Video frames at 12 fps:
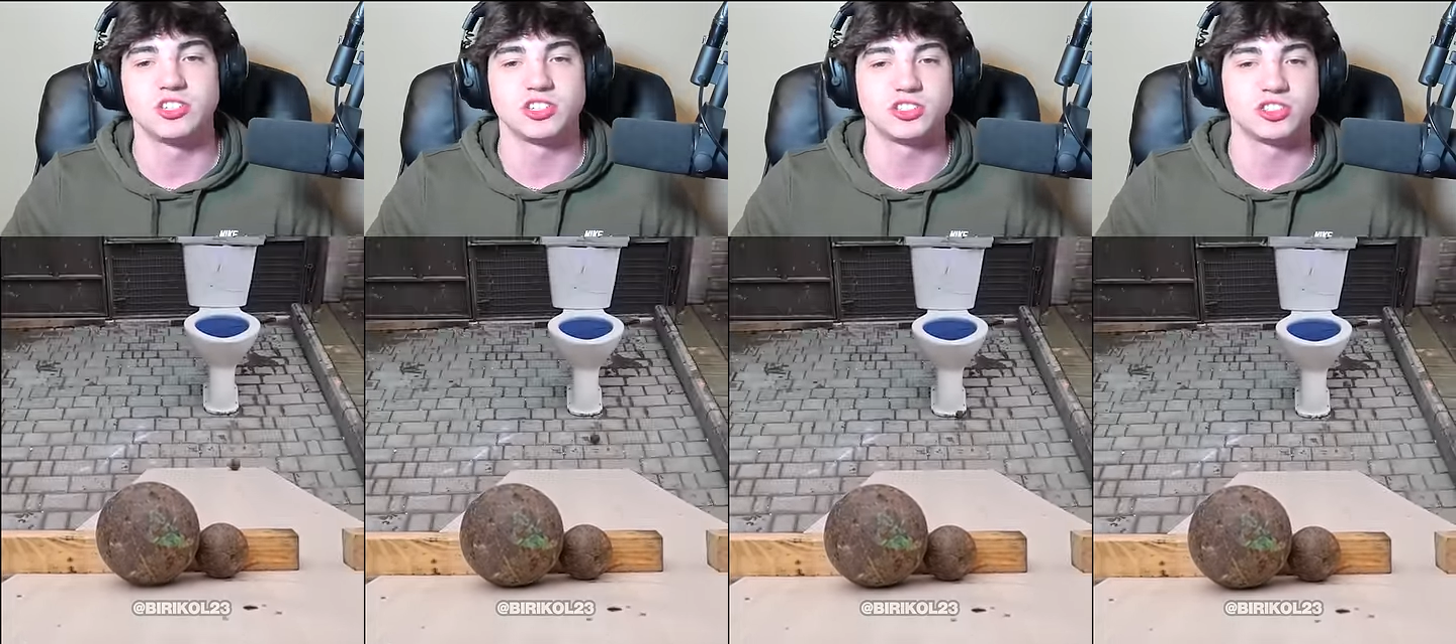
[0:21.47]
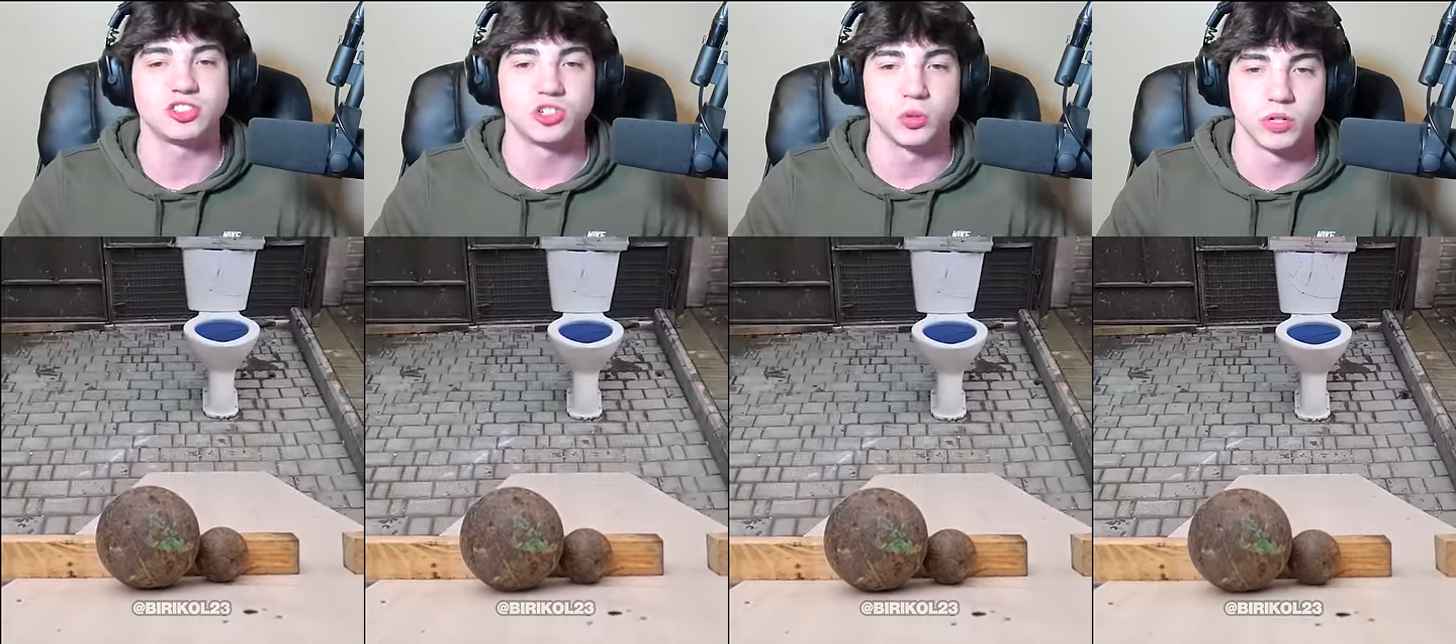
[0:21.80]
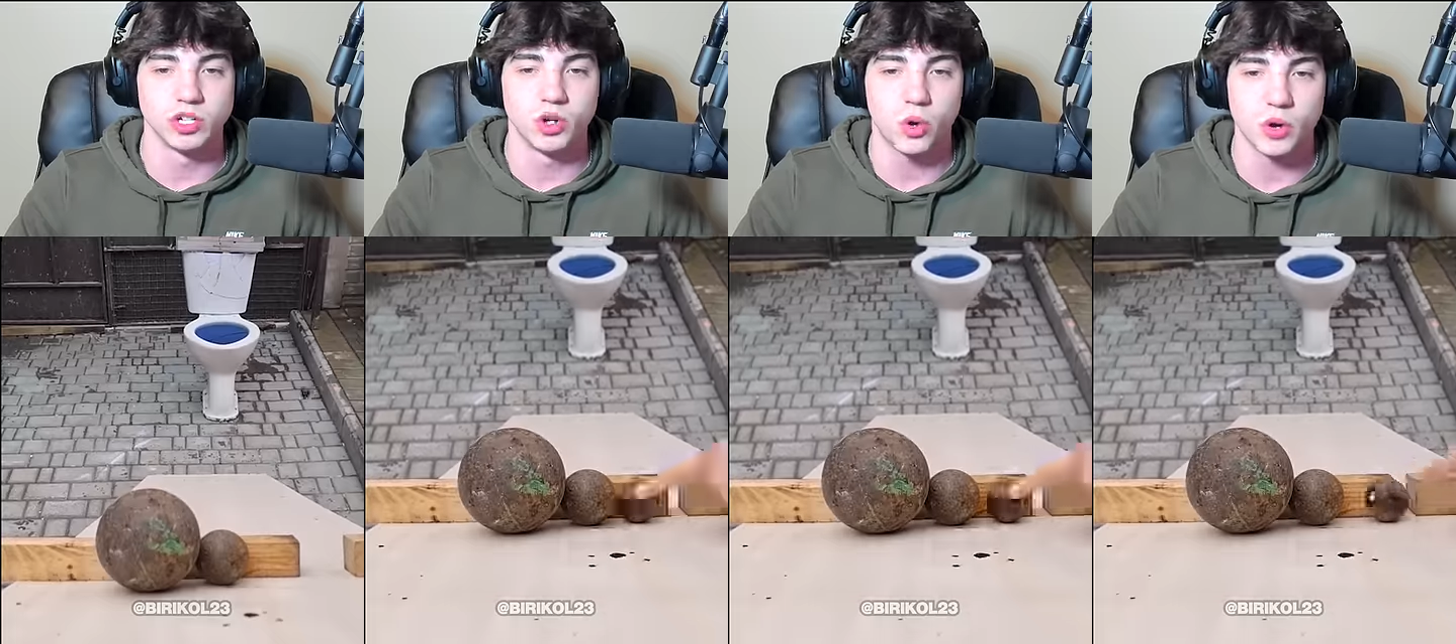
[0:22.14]
This is so
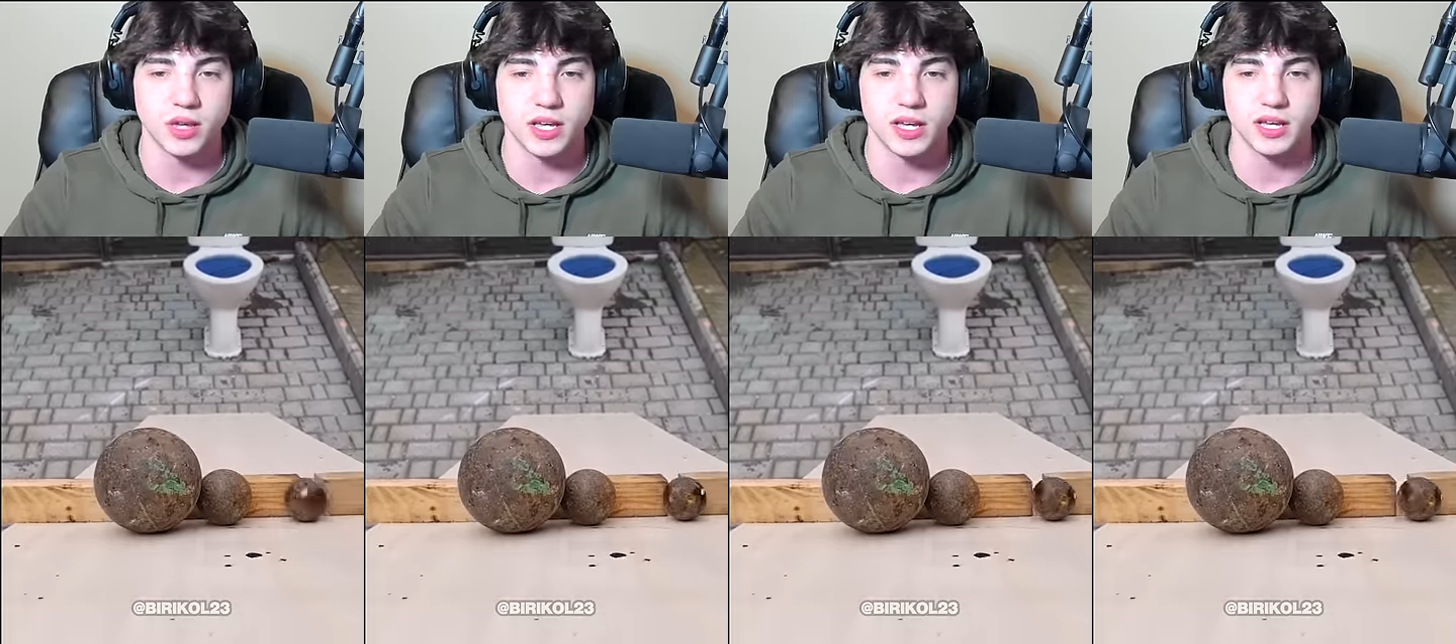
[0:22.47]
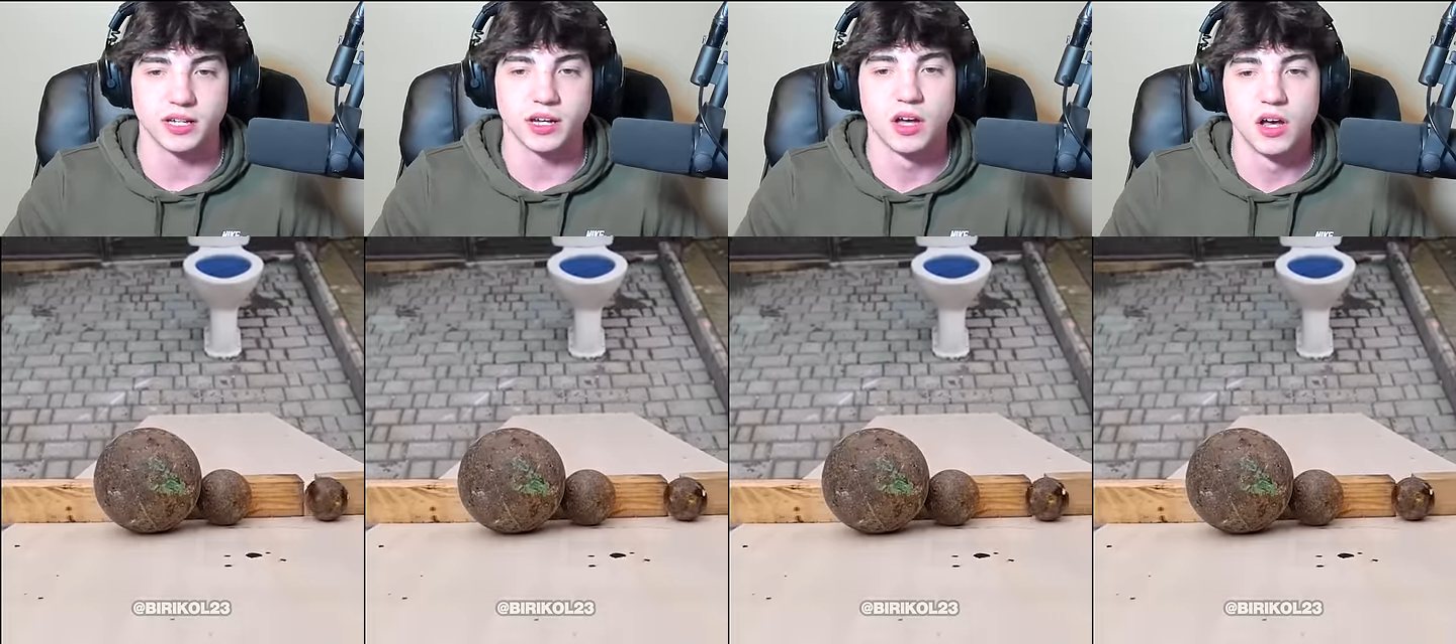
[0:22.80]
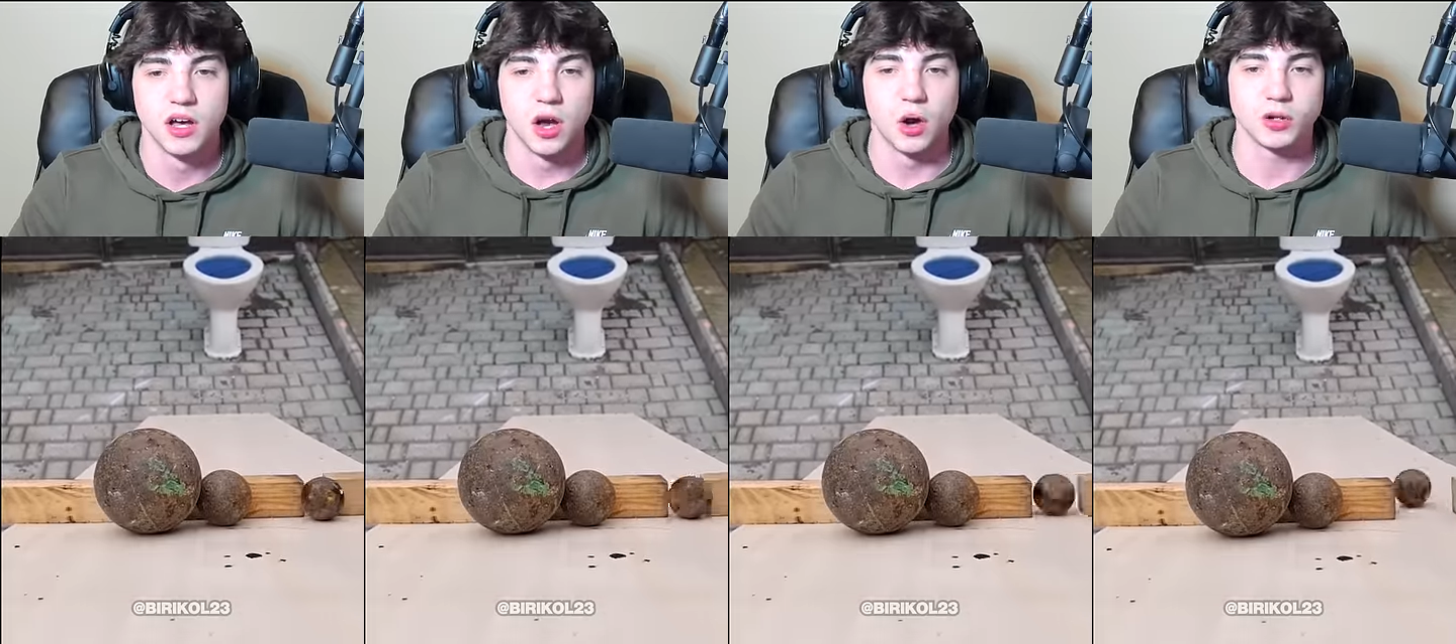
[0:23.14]
annoying.
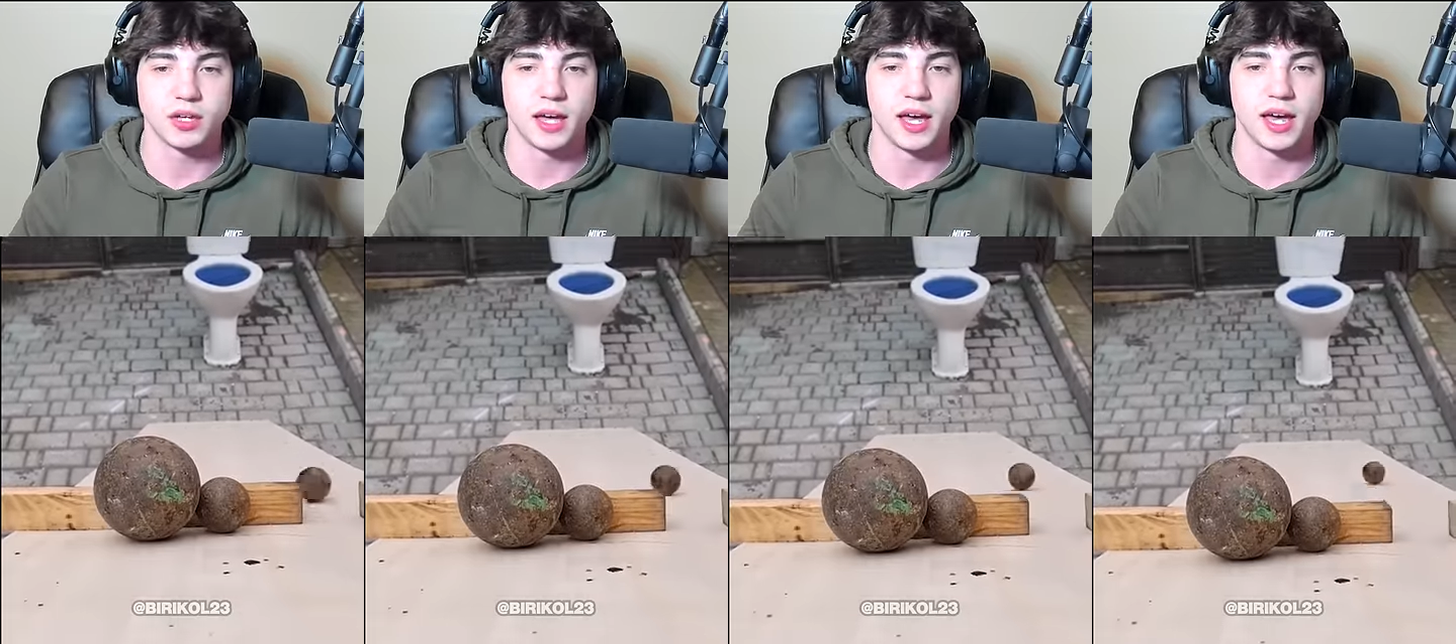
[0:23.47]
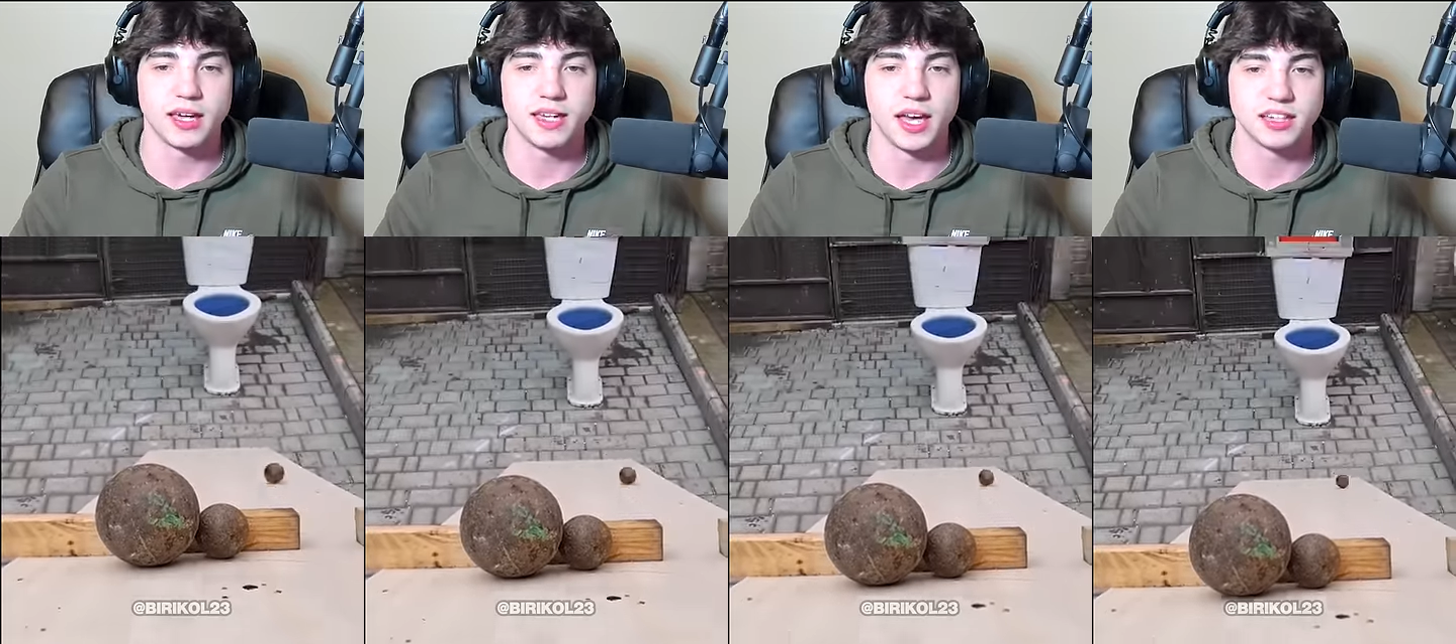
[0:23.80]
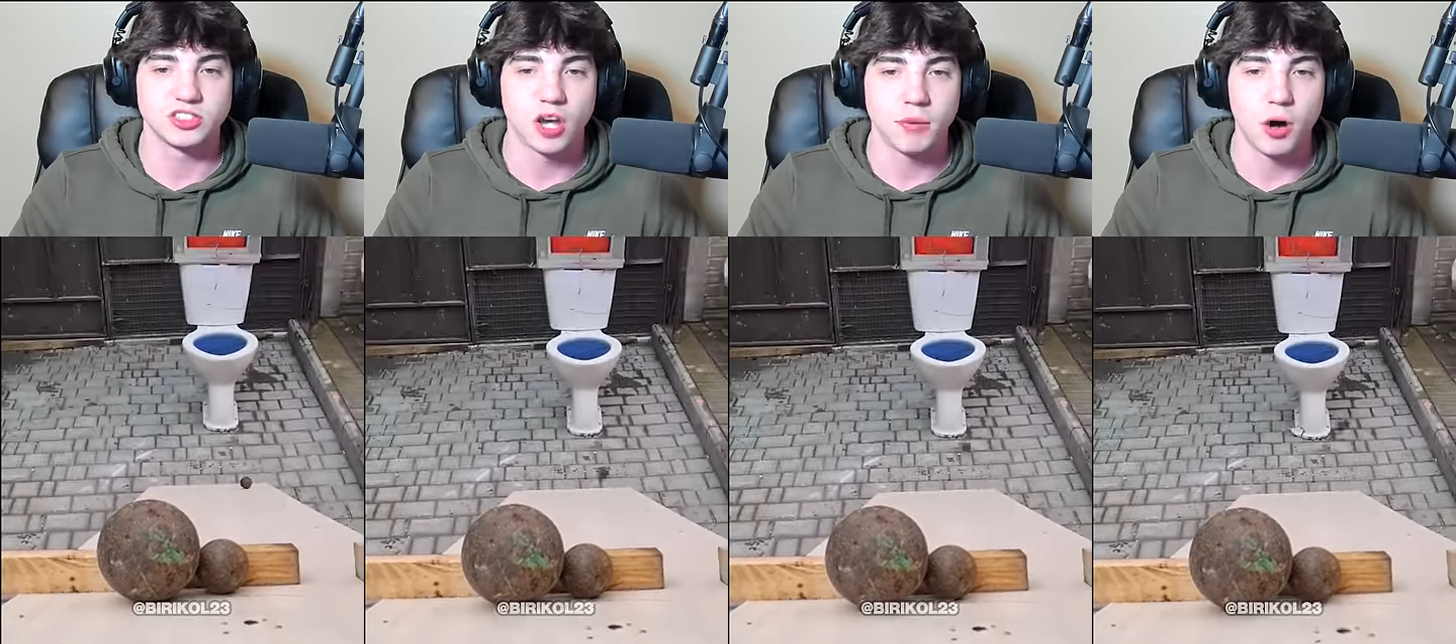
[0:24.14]
Okay,
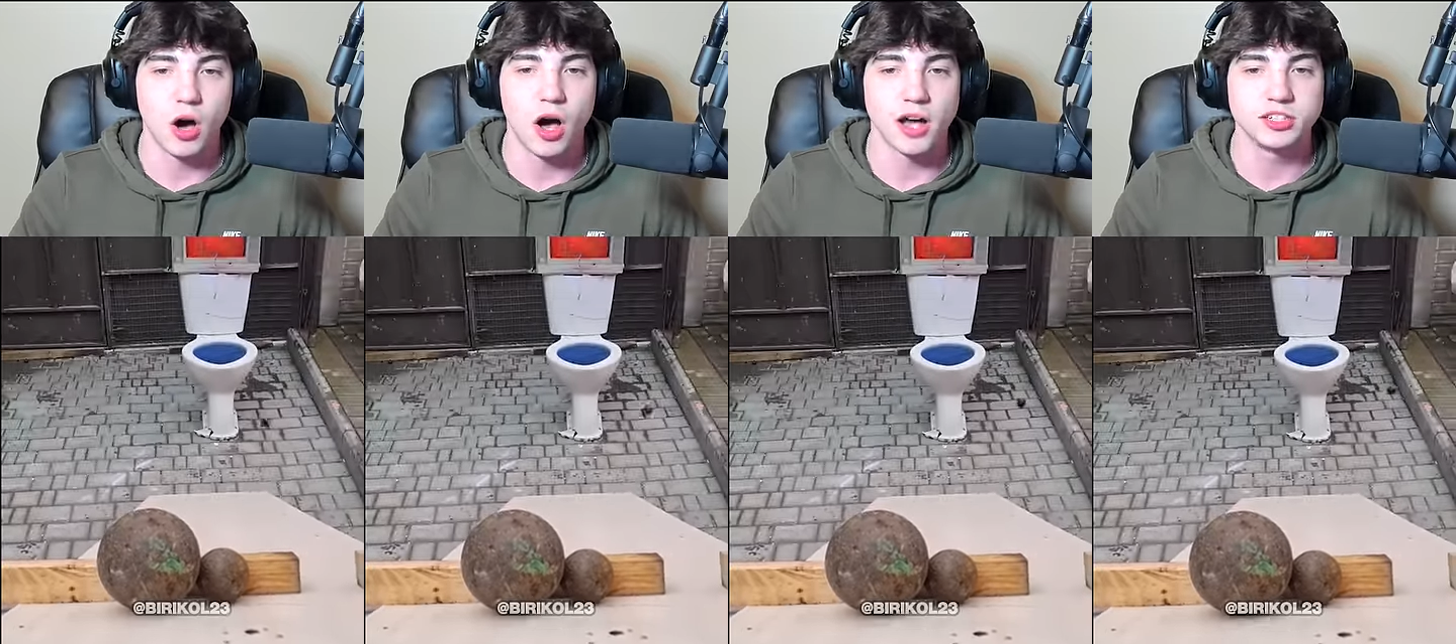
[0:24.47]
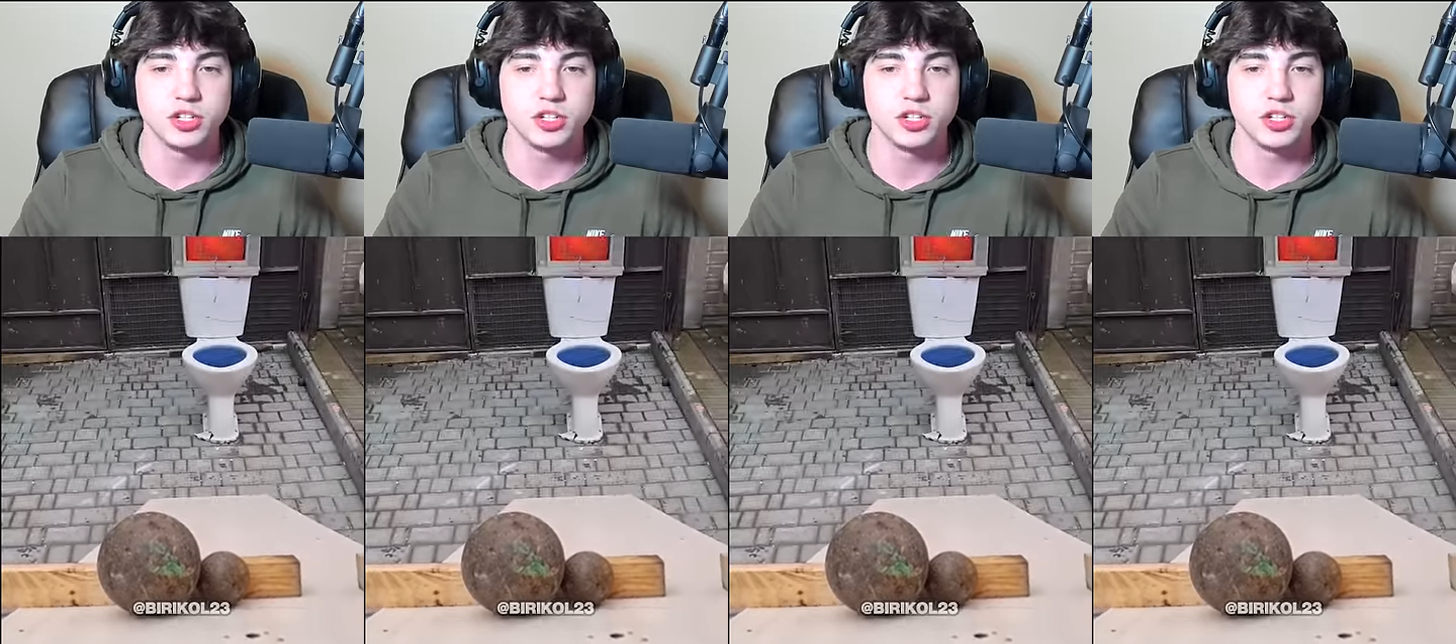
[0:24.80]
yes, come on.